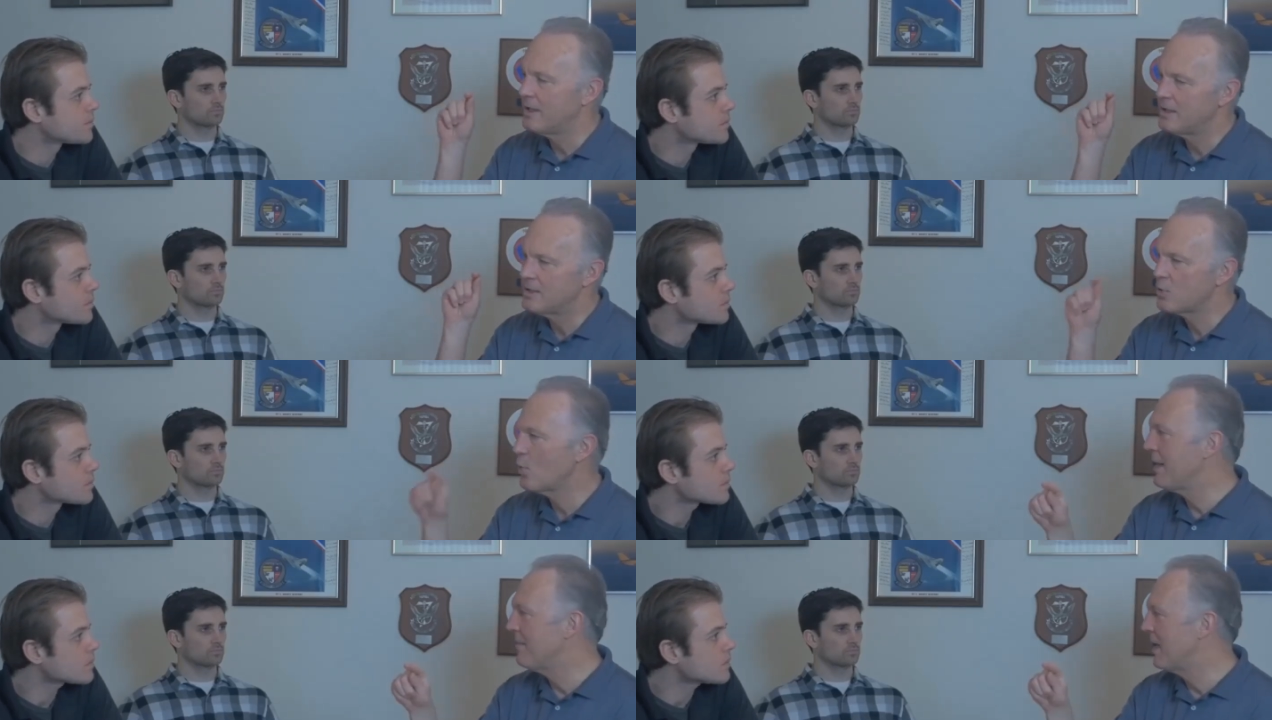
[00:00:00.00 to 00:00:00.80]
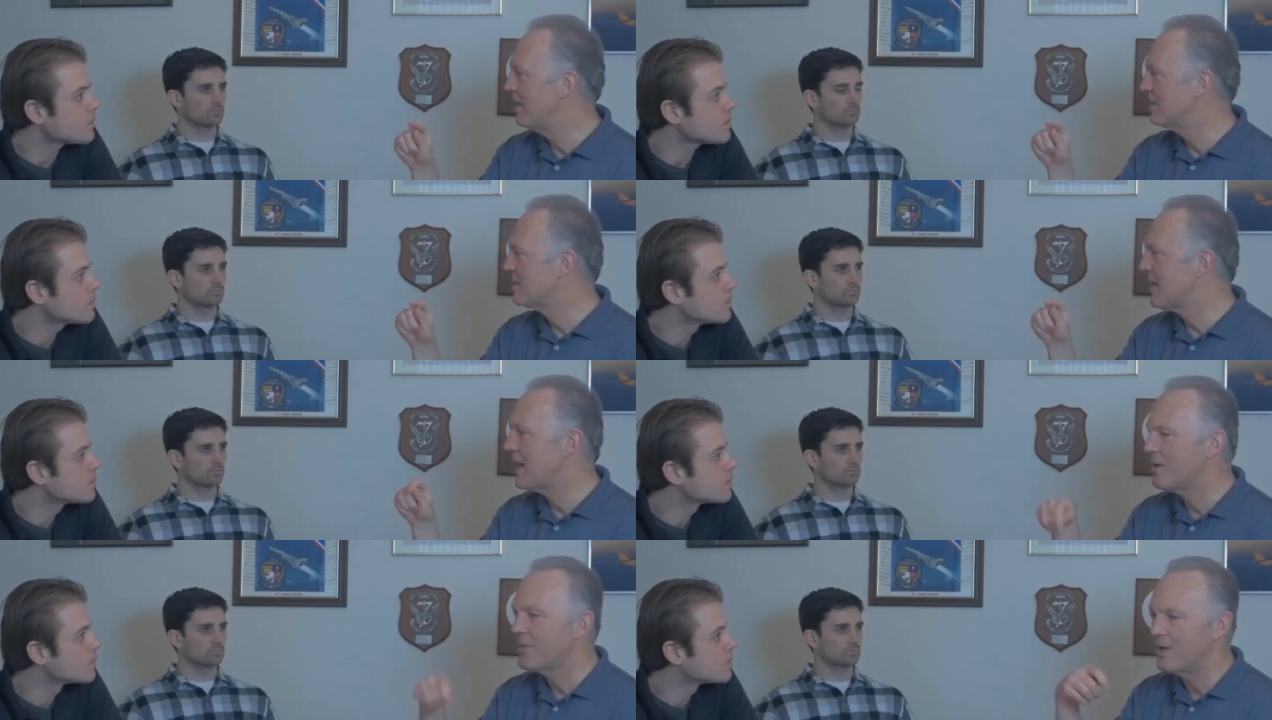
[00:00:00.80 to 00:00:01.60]
Speaker 1: is 20 miles
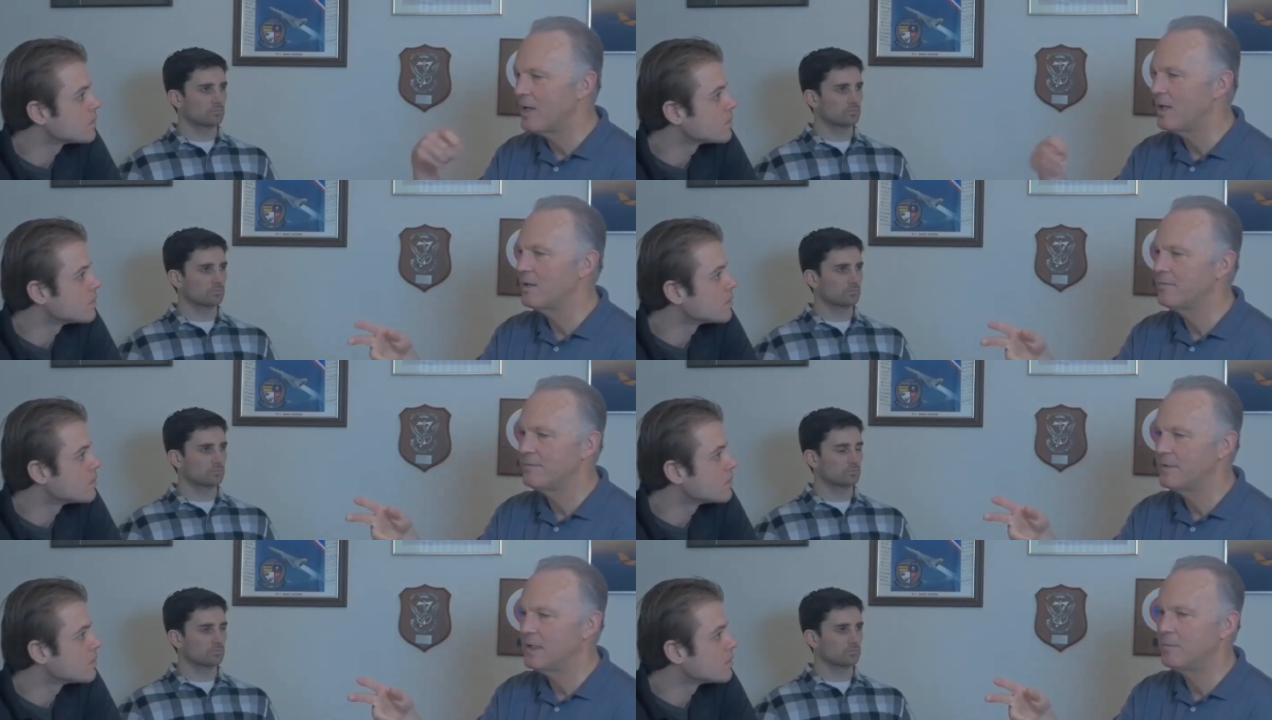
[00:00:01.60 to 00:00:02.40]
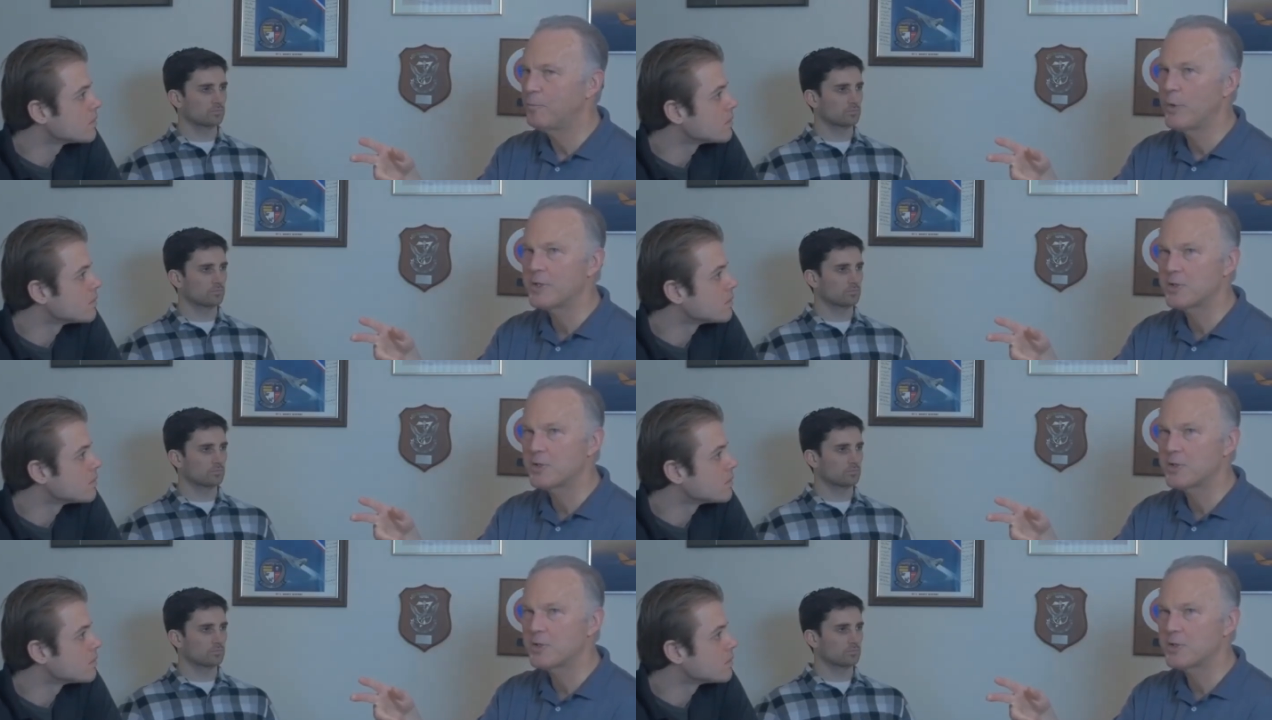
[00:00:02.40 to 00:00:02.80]
south of Point